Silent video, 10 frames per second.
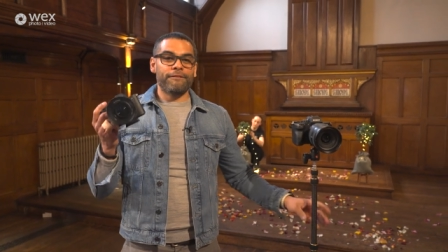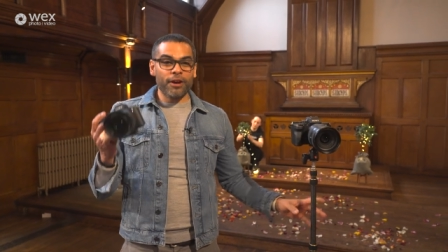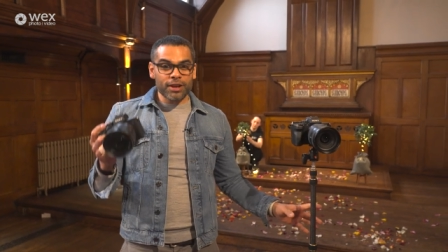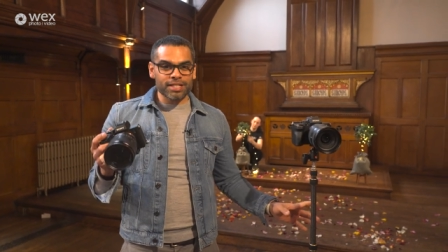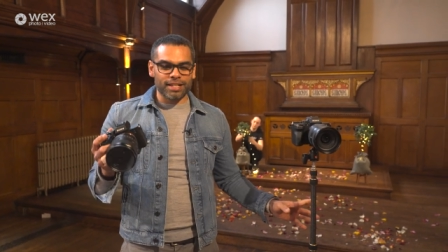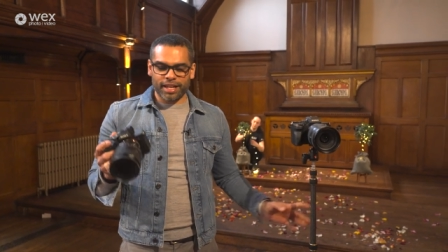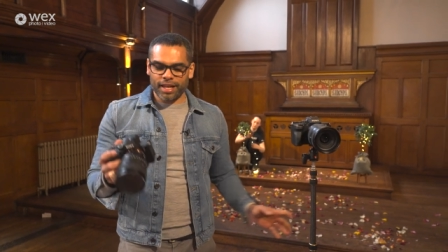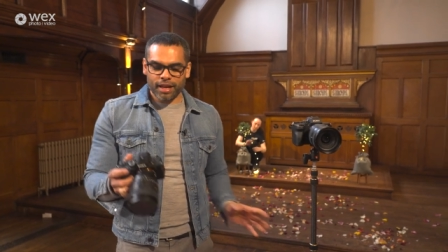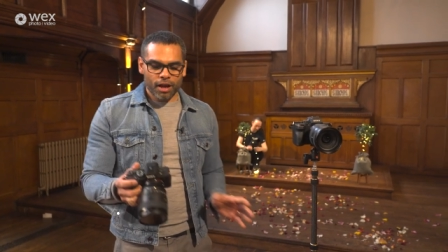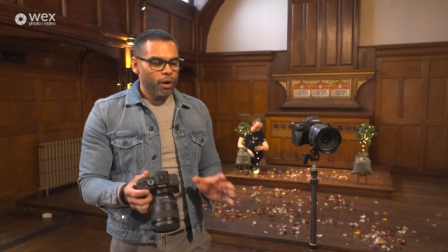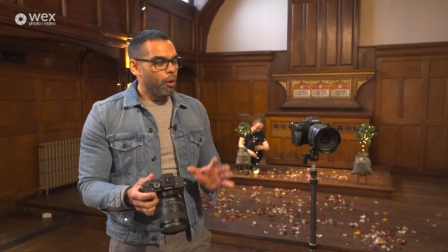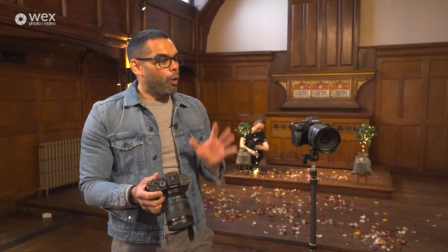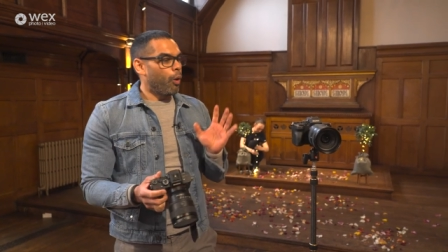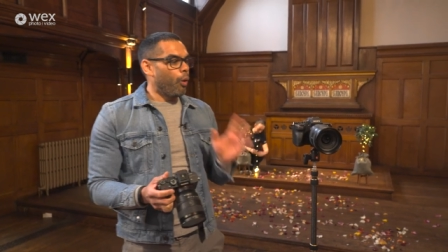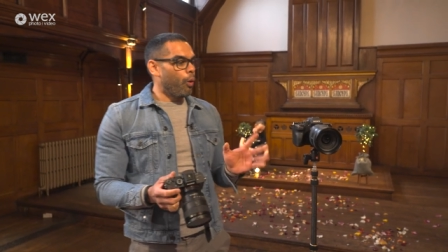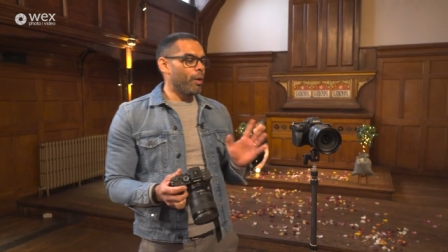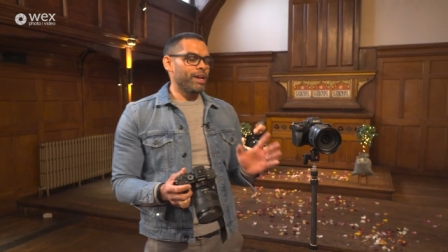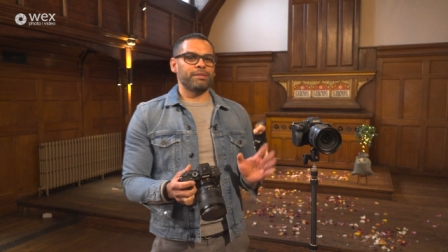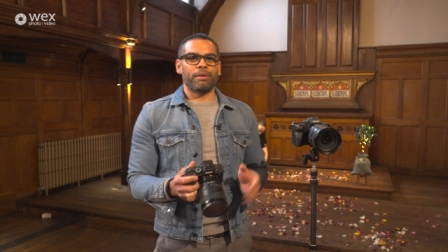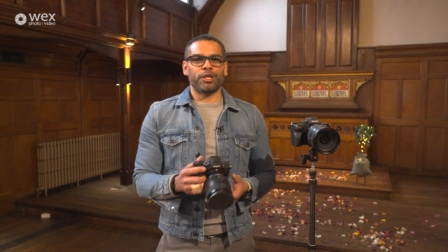Firstly,
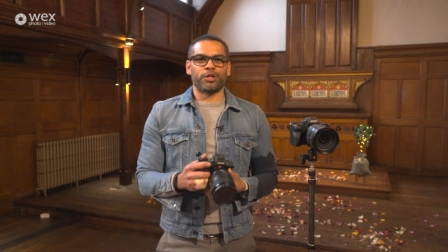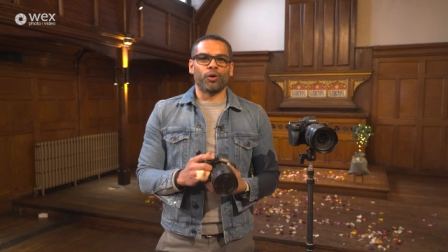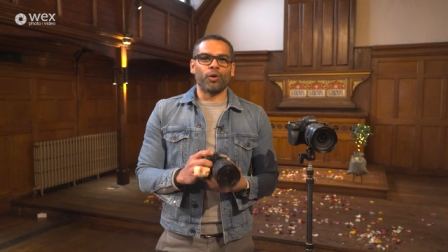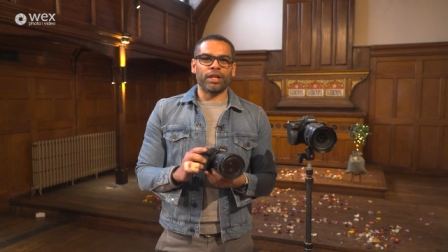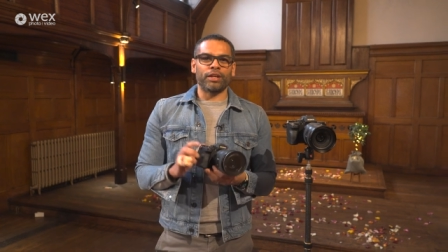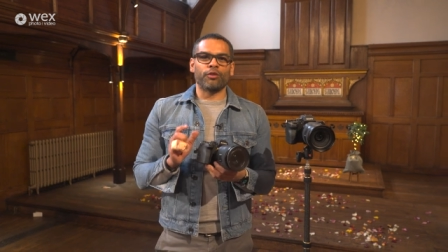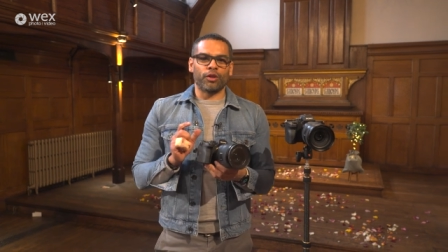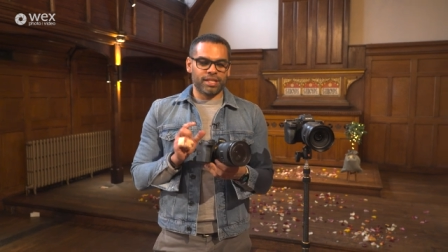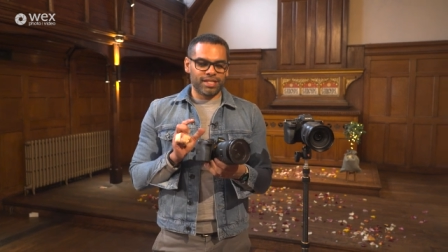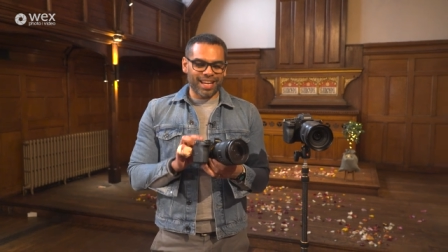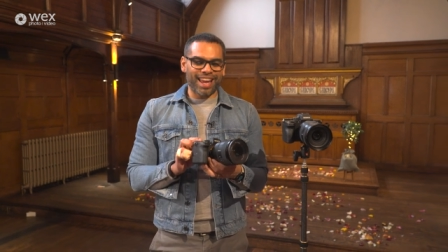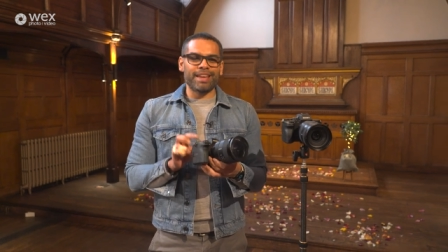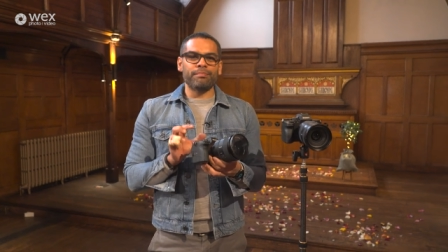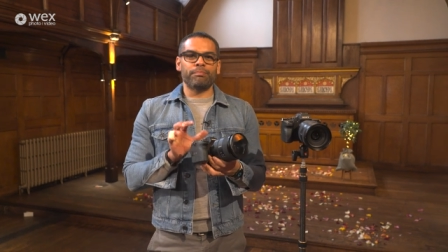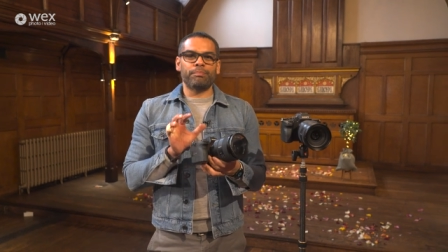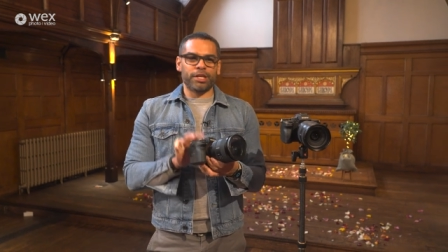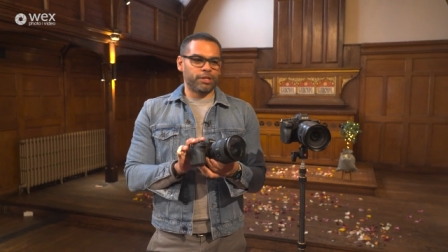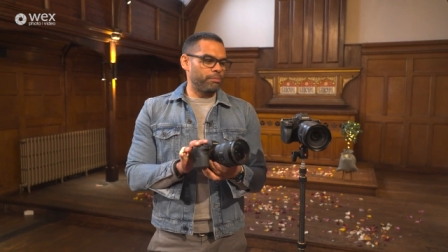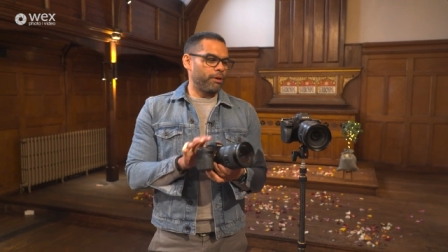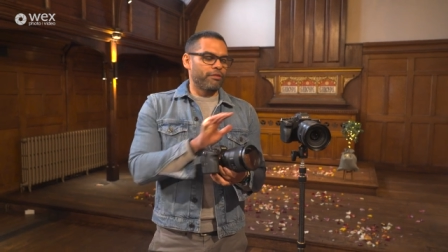always make sure that you've got the same
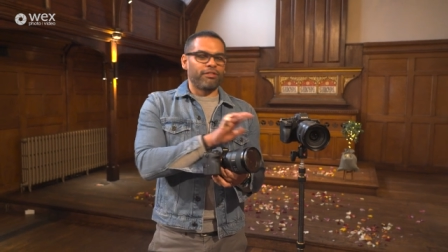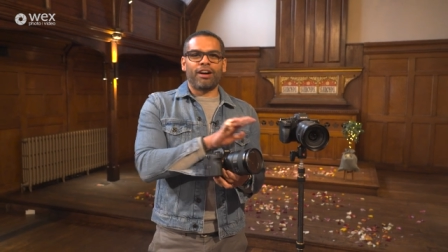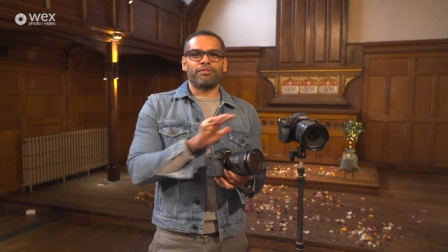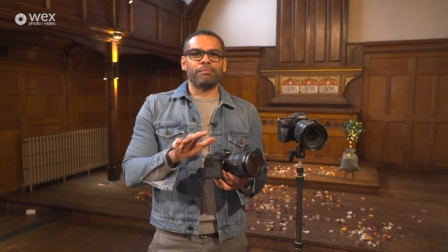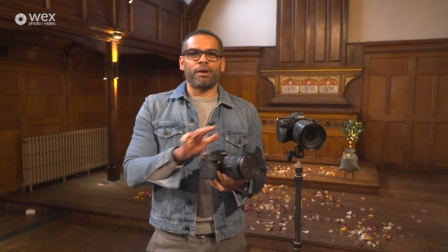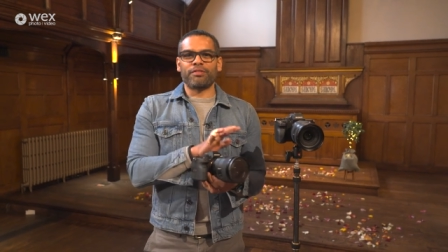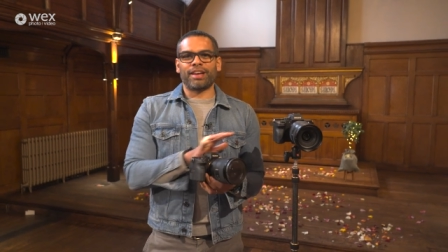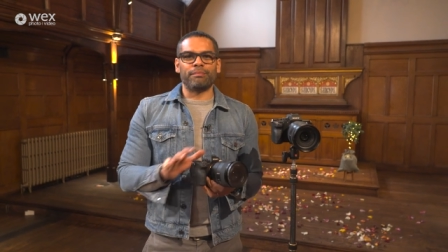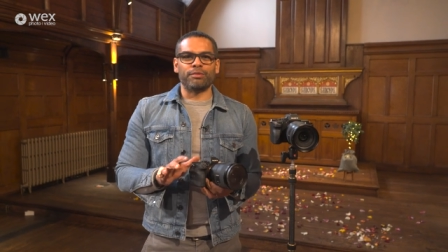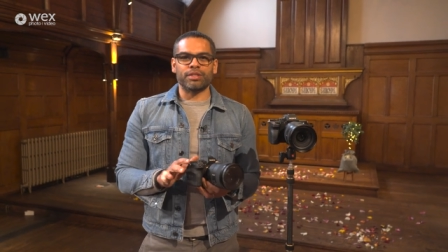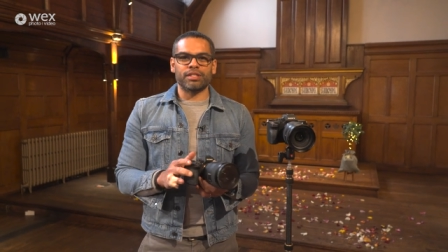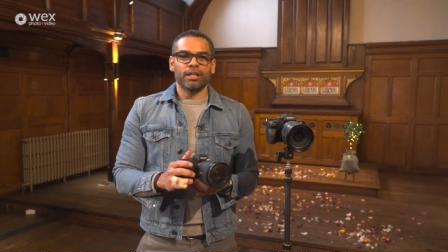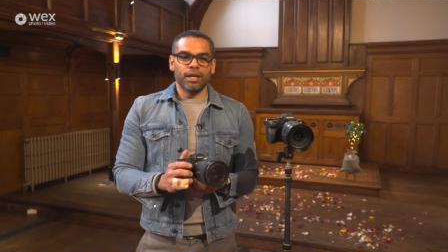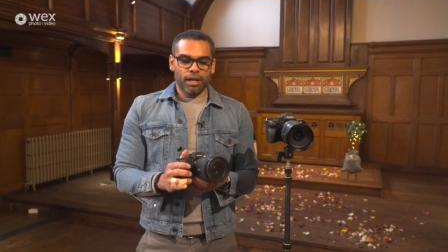picture profile for both cameras.